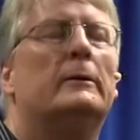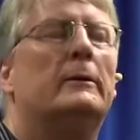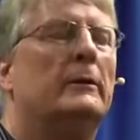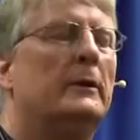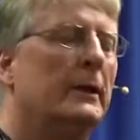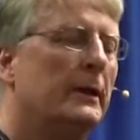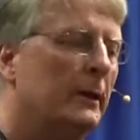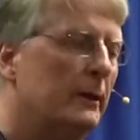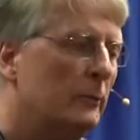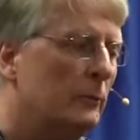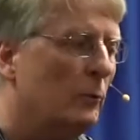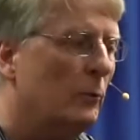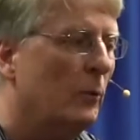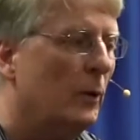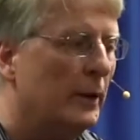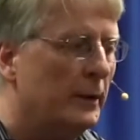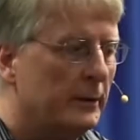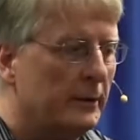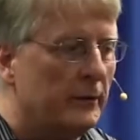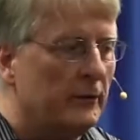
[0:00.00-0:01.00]
then
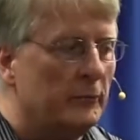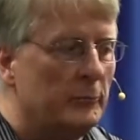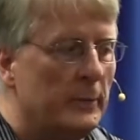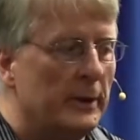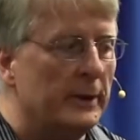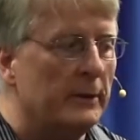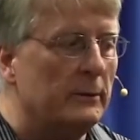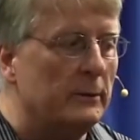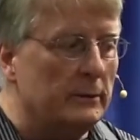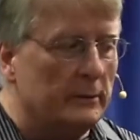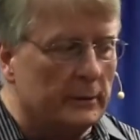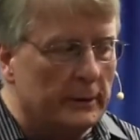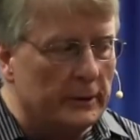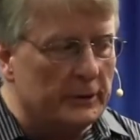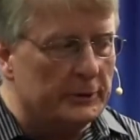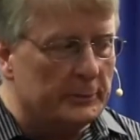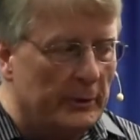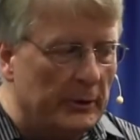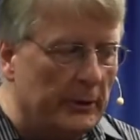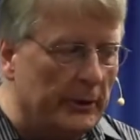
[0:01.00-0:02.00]
what you've been
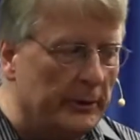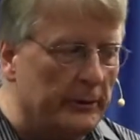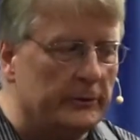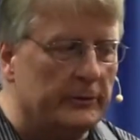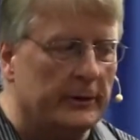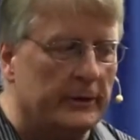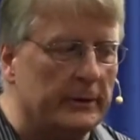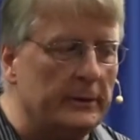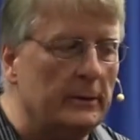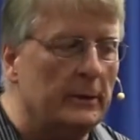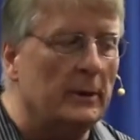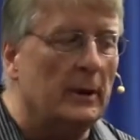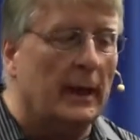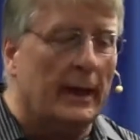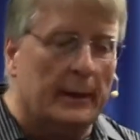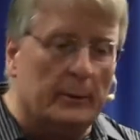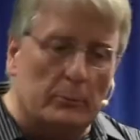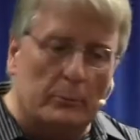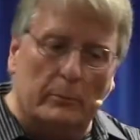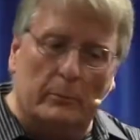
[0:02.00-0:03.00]
experiencing,
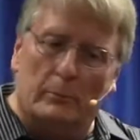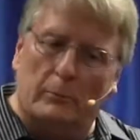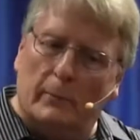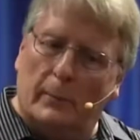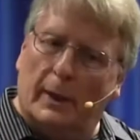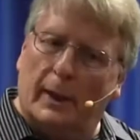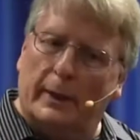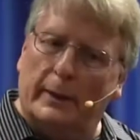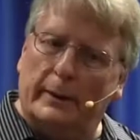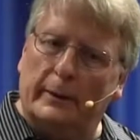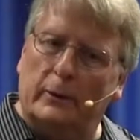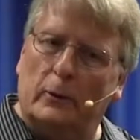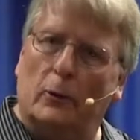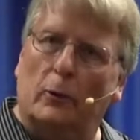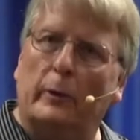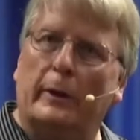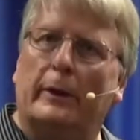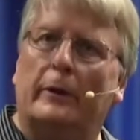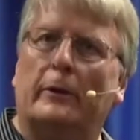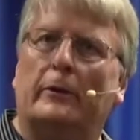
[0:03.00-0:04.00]
and you
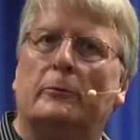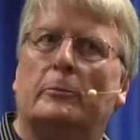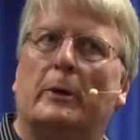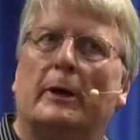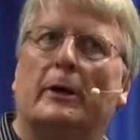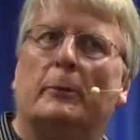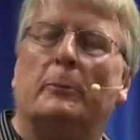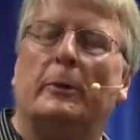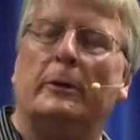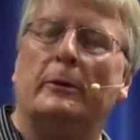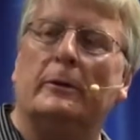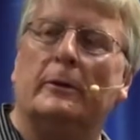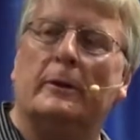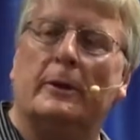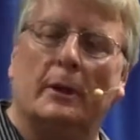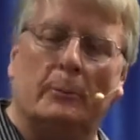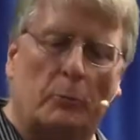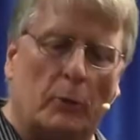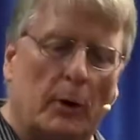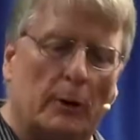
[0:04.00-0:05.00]
know, it is my
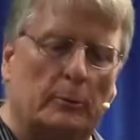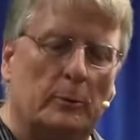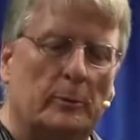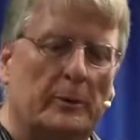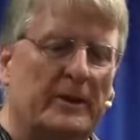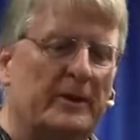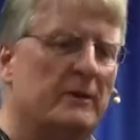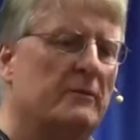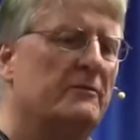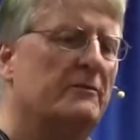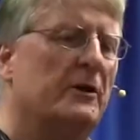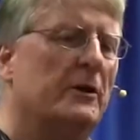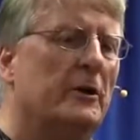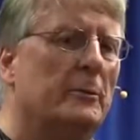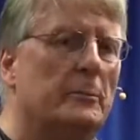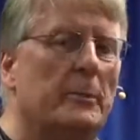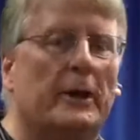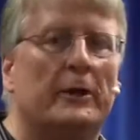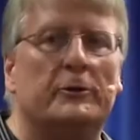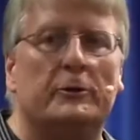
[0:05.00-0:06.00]
opinion that probably the
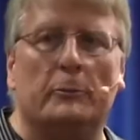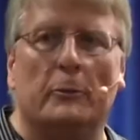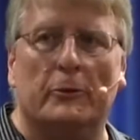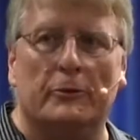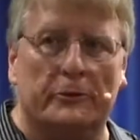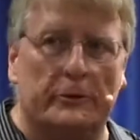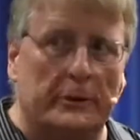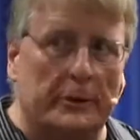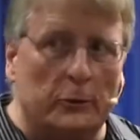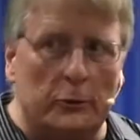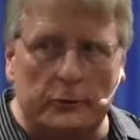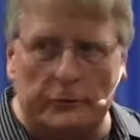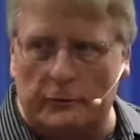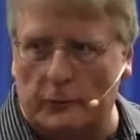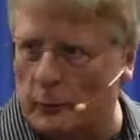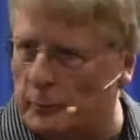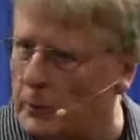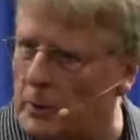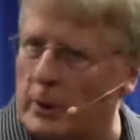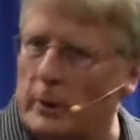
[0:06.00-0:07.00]
very best, most
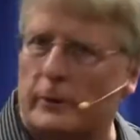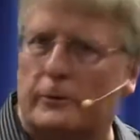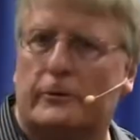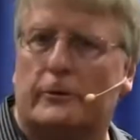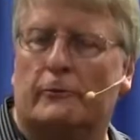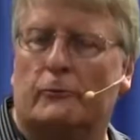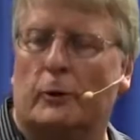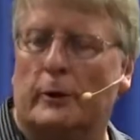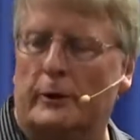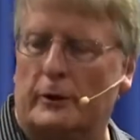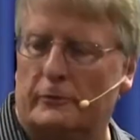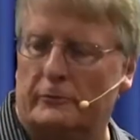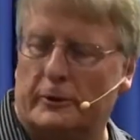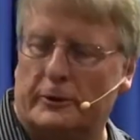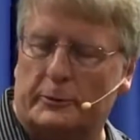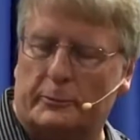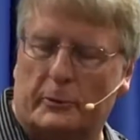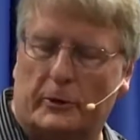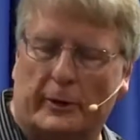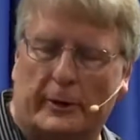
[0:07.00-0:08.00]
useful parts of what you've
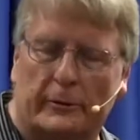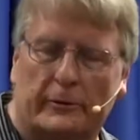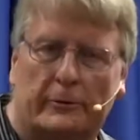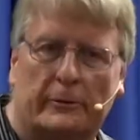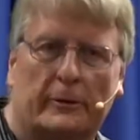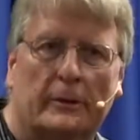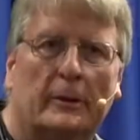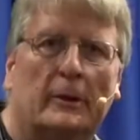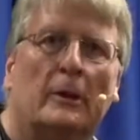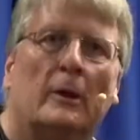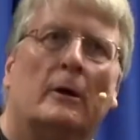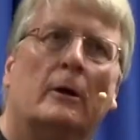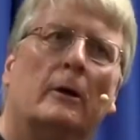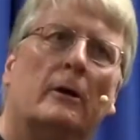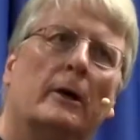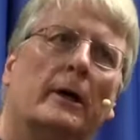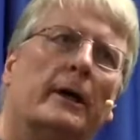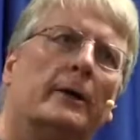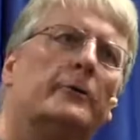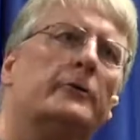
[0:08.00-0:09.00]
experienced
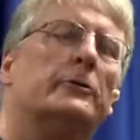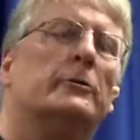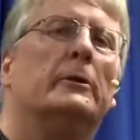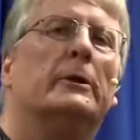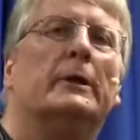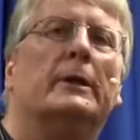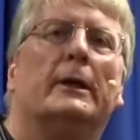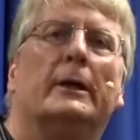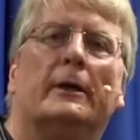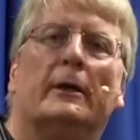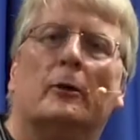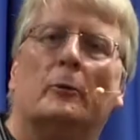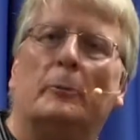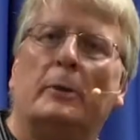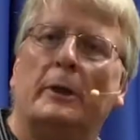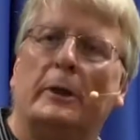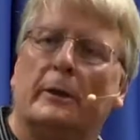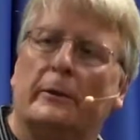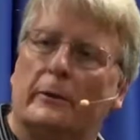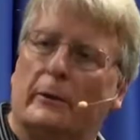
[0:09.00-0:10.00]
are actually
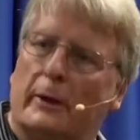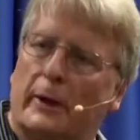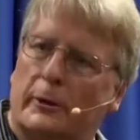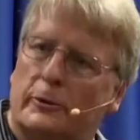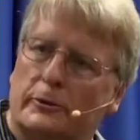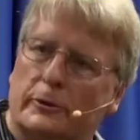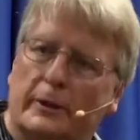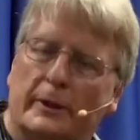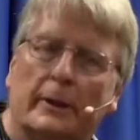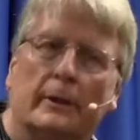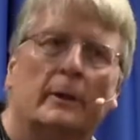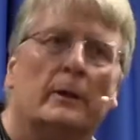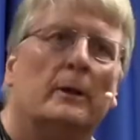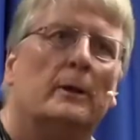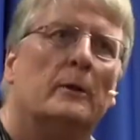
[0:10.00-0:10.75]
NLP. They're actually